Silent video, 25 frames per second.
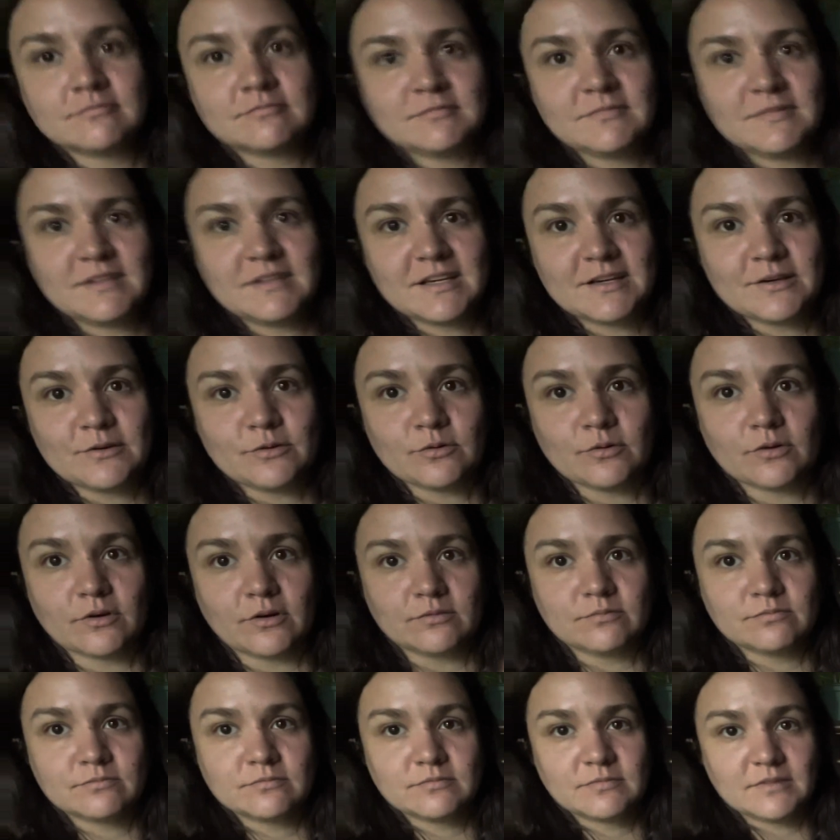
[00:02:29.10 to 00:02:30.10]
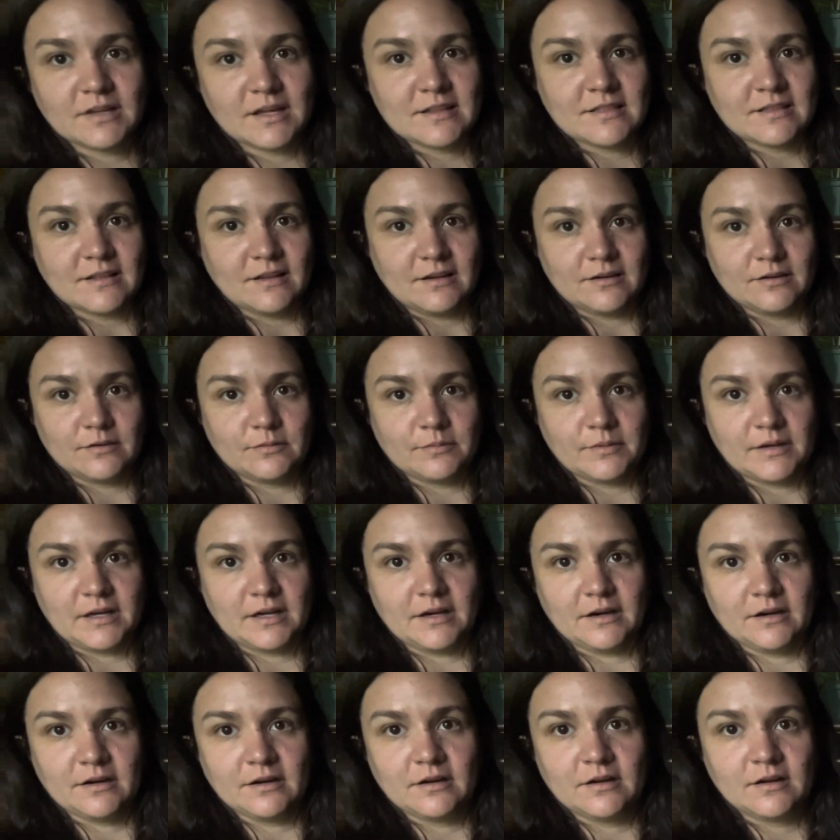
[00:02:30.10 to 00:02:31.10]
there you go. That's a little
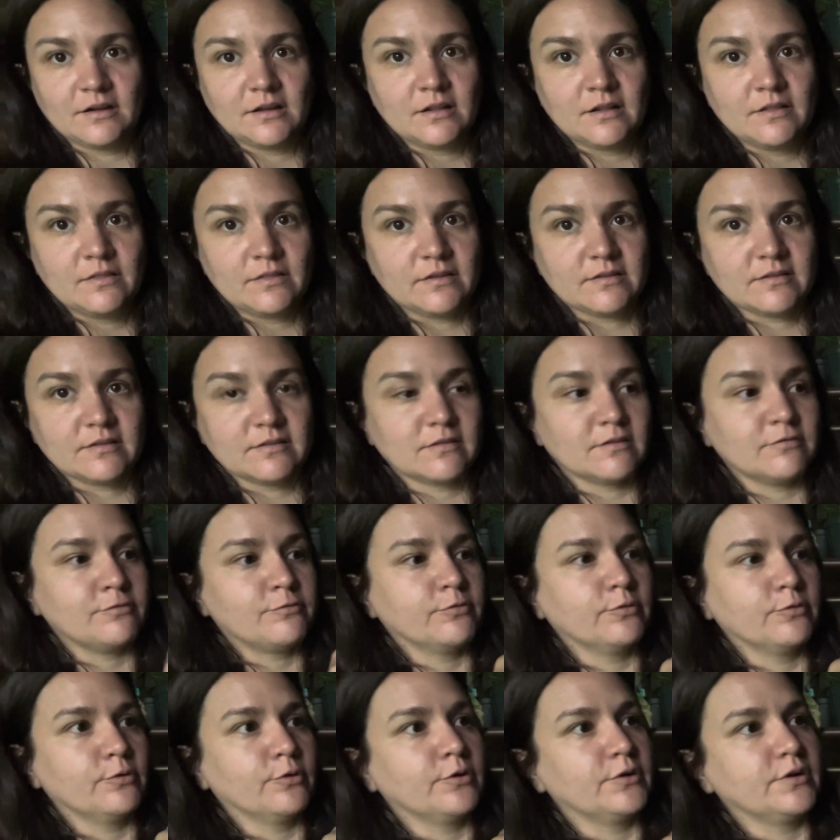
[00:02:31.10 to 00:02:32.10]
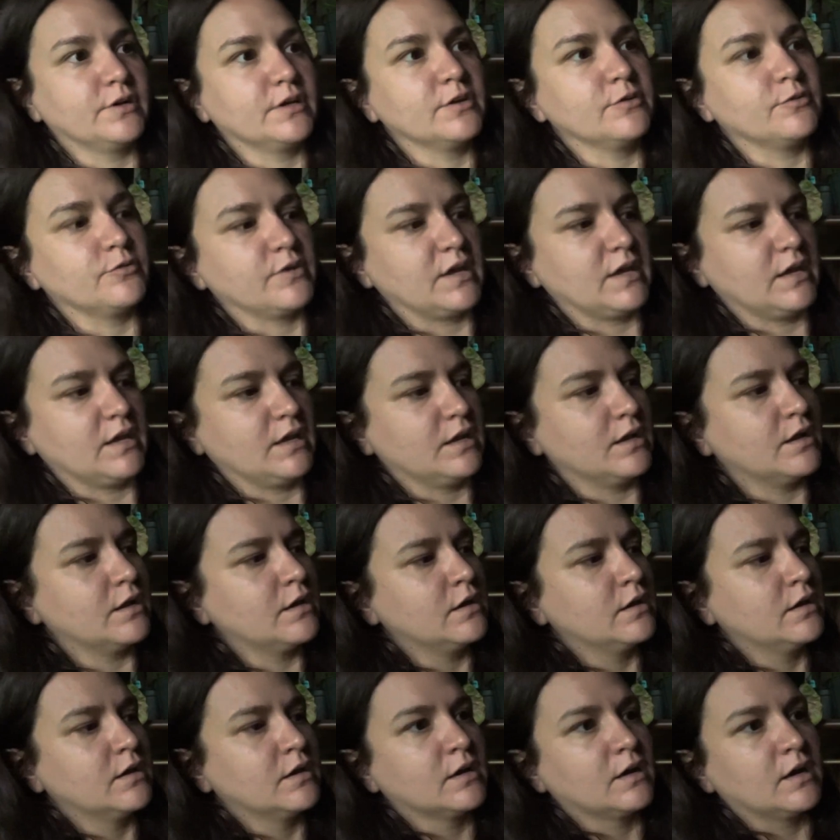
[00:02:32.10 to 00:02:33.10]
better. This is a Florida green.
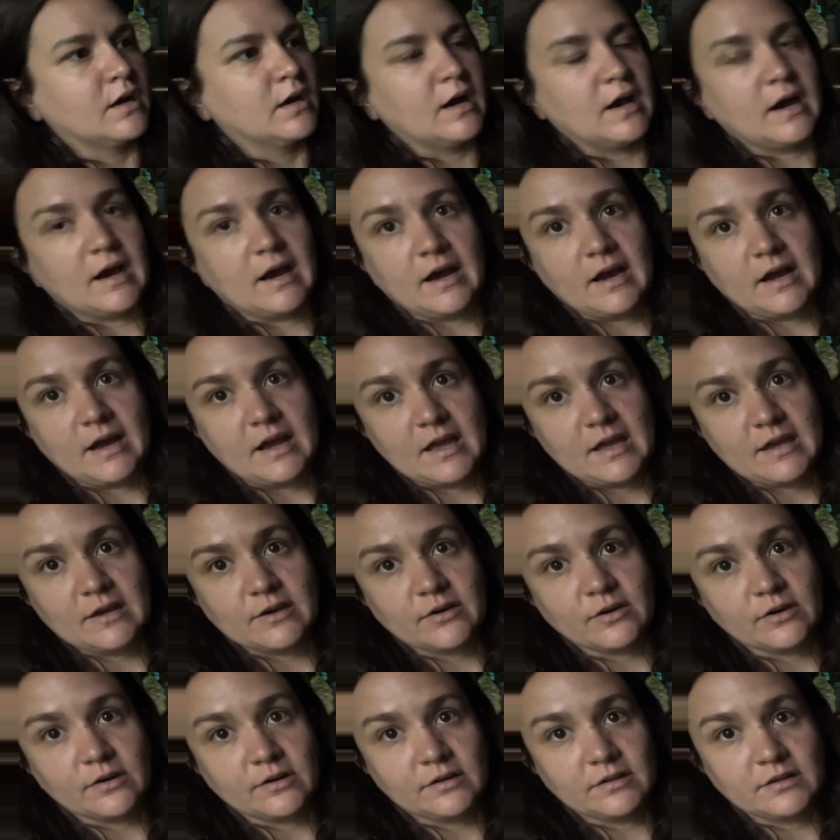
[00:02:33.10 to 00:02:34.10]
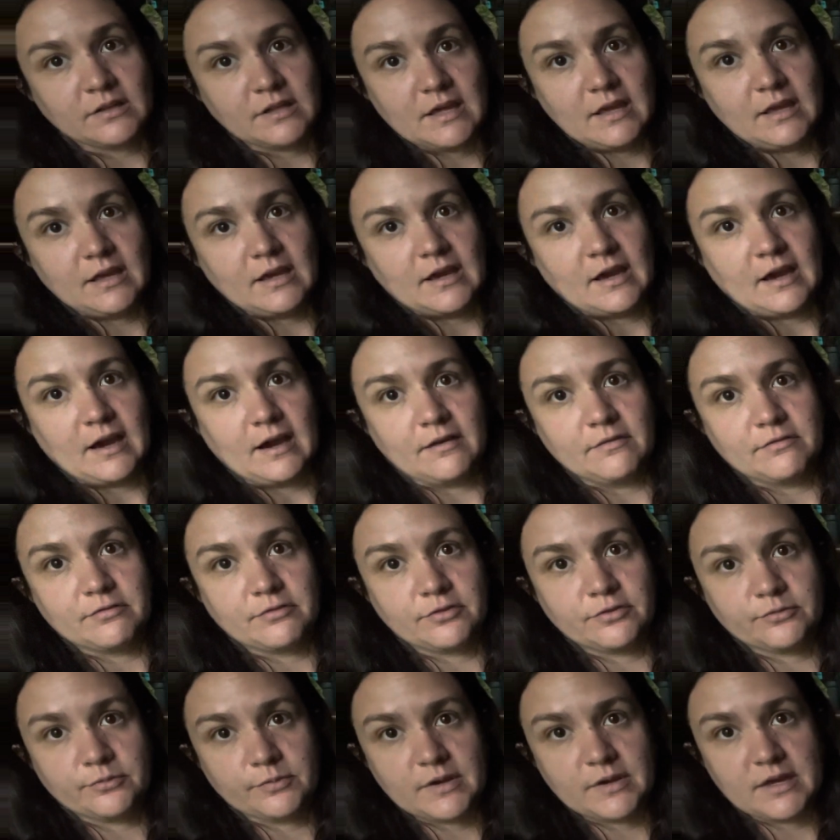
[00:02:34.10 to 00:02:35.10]
I currently have
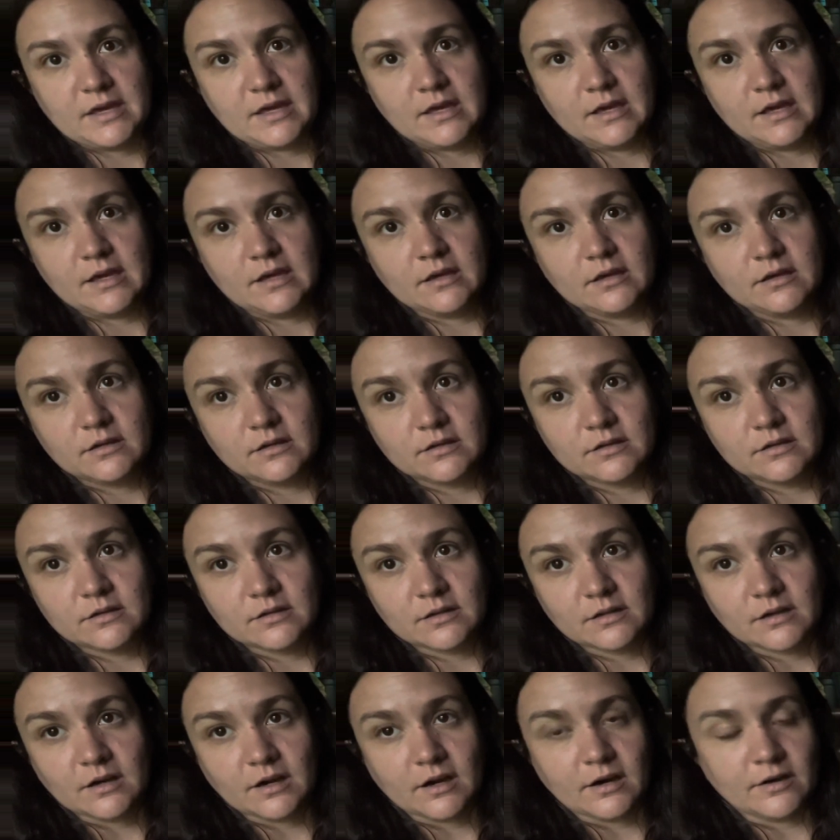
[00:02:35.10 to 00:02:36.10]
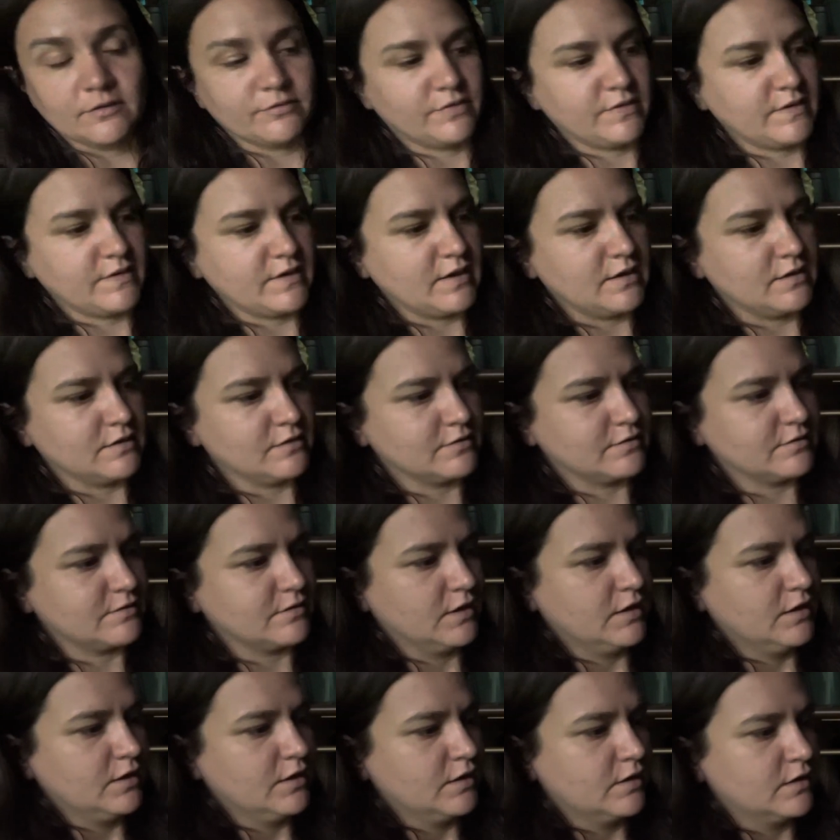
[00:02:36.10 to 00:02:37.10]
3 of these
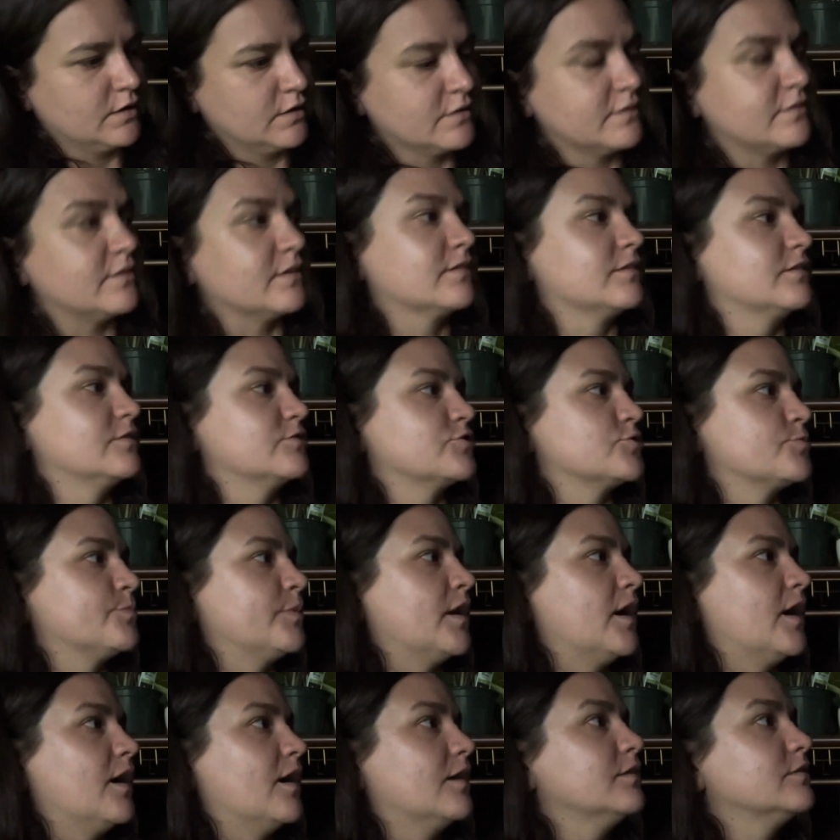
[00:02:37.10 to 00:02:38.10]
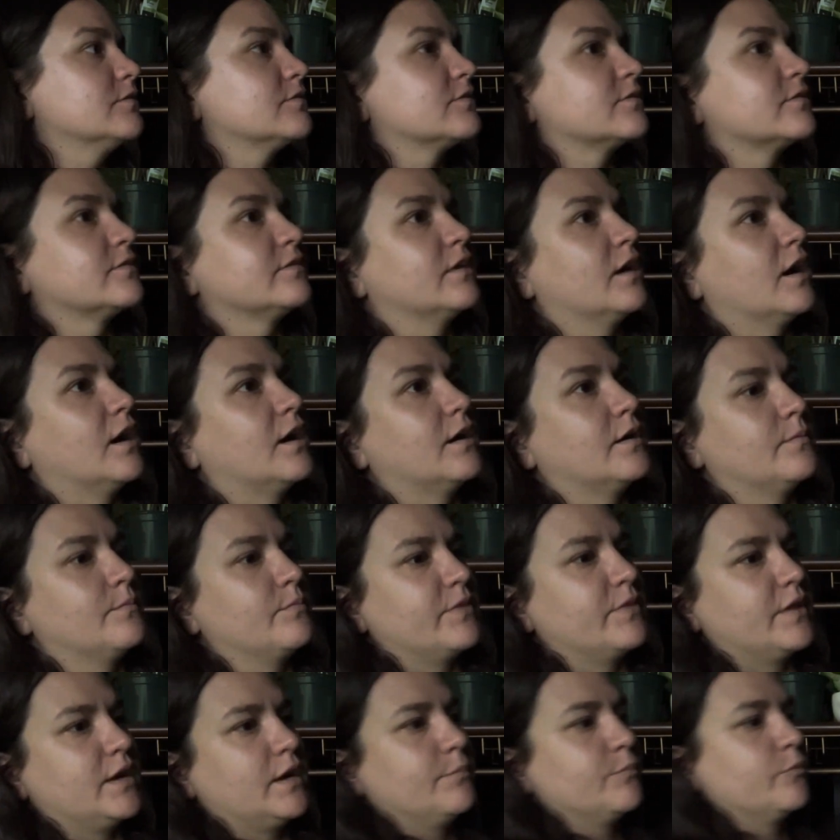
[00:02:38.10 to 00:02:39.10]
6-inch pots
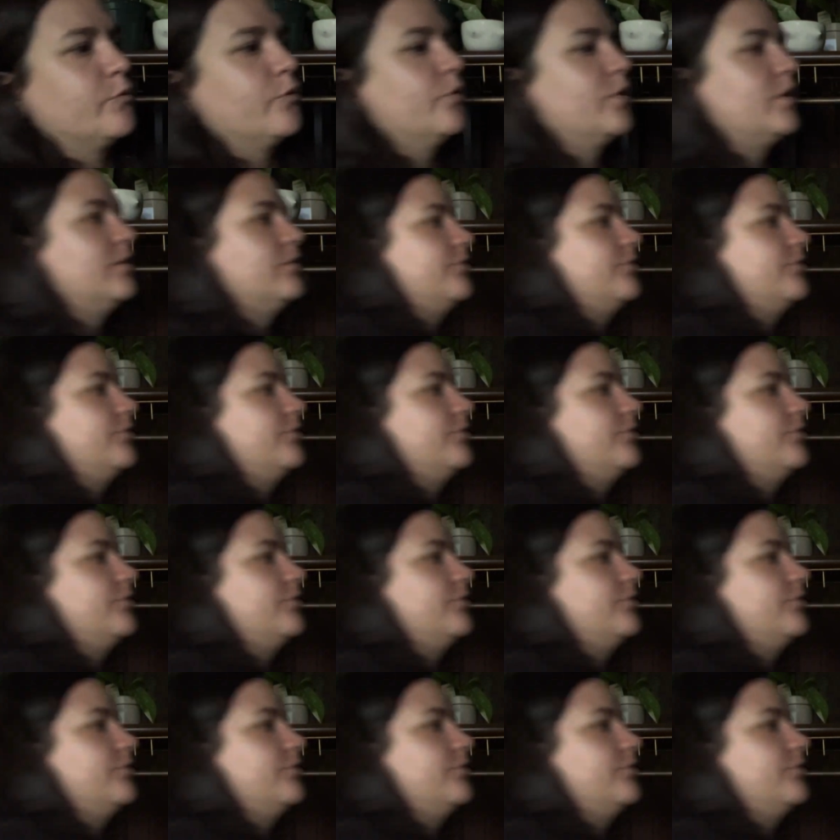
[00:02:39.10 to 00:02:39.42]
that I'm going